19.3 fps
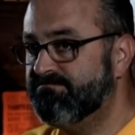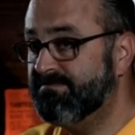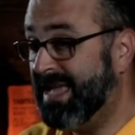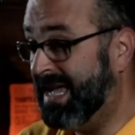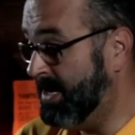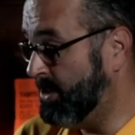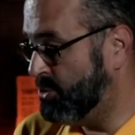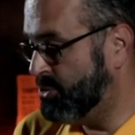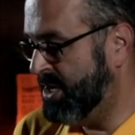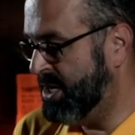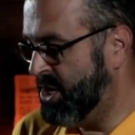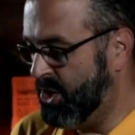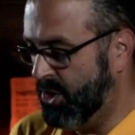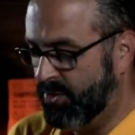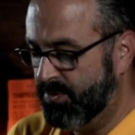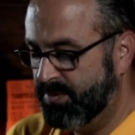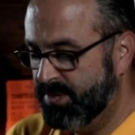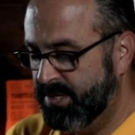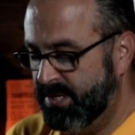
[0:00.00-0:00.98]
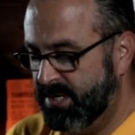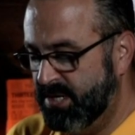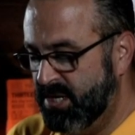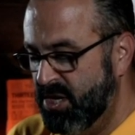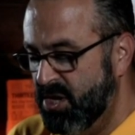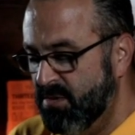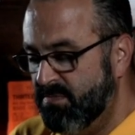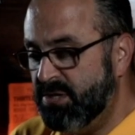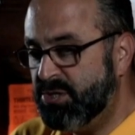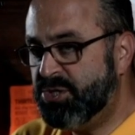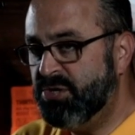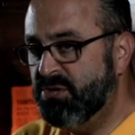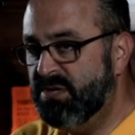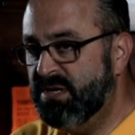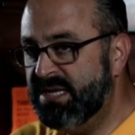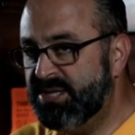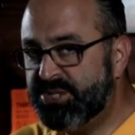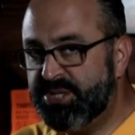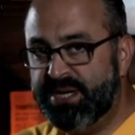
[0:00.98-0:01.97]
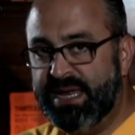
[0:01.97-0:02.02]
I don't know. But you
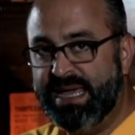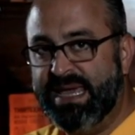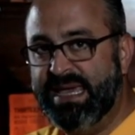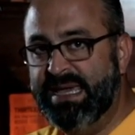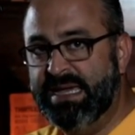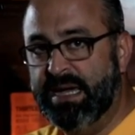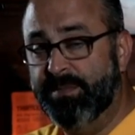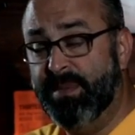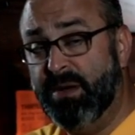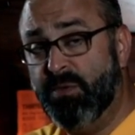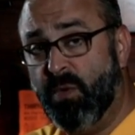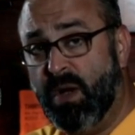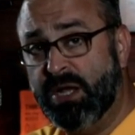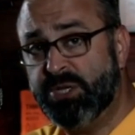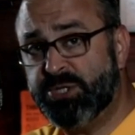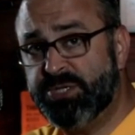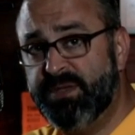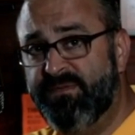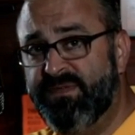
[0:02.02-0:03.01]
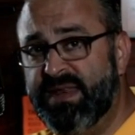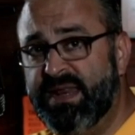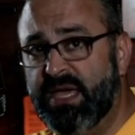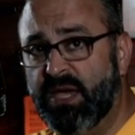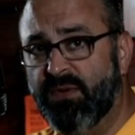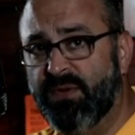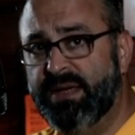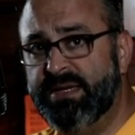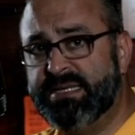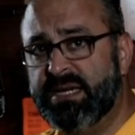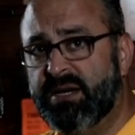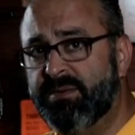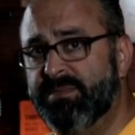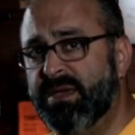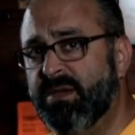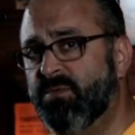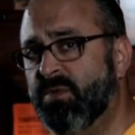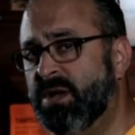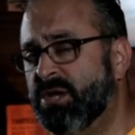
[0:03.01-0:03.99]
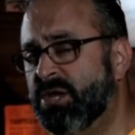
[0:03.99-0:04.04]
listen to him and watch the video and tell me,
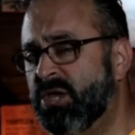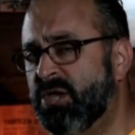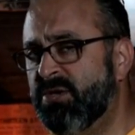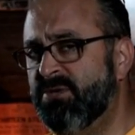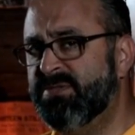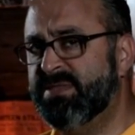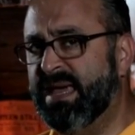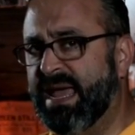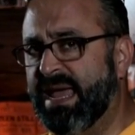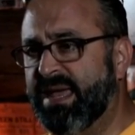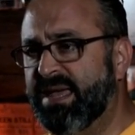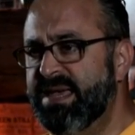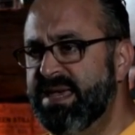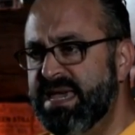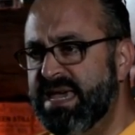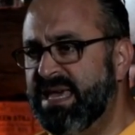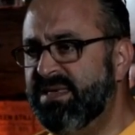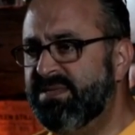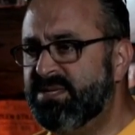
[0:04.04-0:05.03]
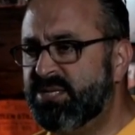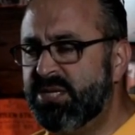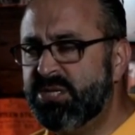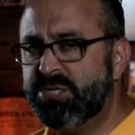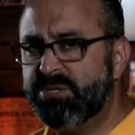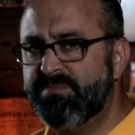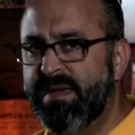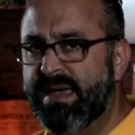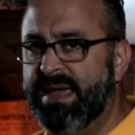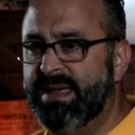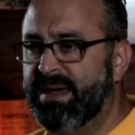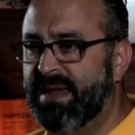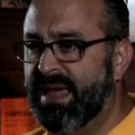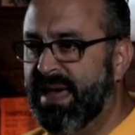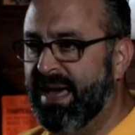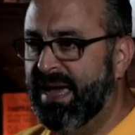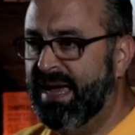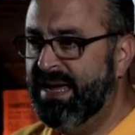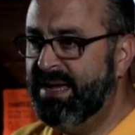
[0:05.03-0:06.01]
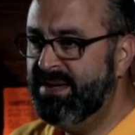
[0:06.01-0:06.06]
what do you think? Is this man
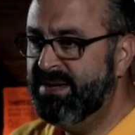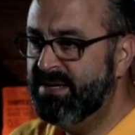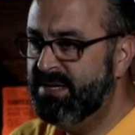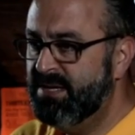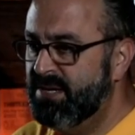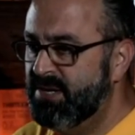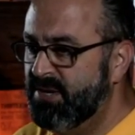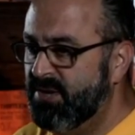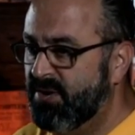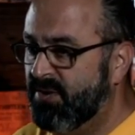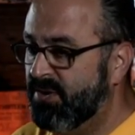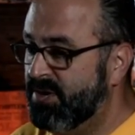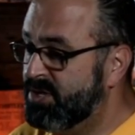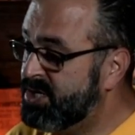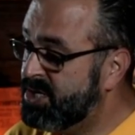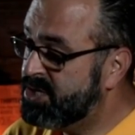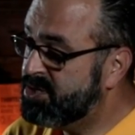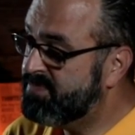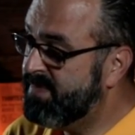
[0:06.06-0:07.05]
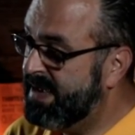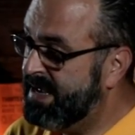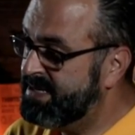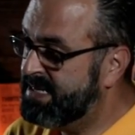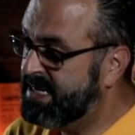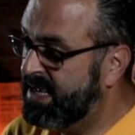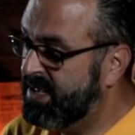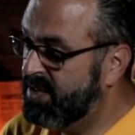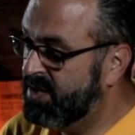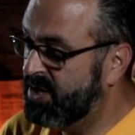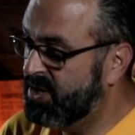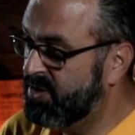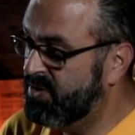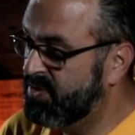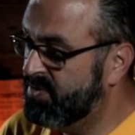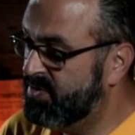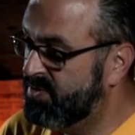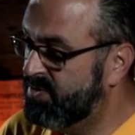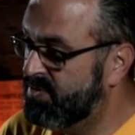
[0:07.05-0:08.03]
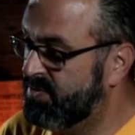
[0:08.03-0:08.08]
lying? Or is this man telling
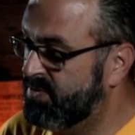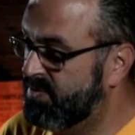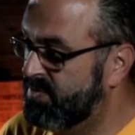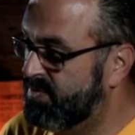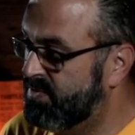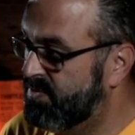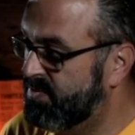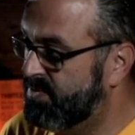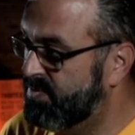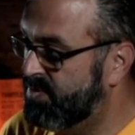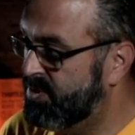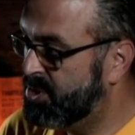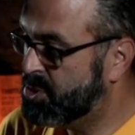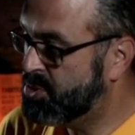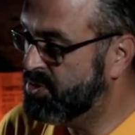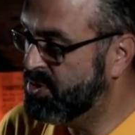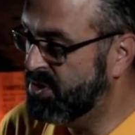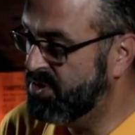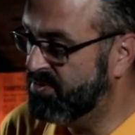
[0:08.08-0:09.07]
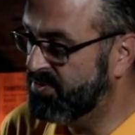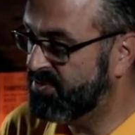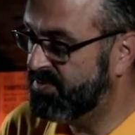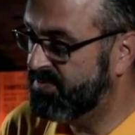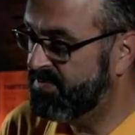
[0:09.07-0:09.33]
you the truth?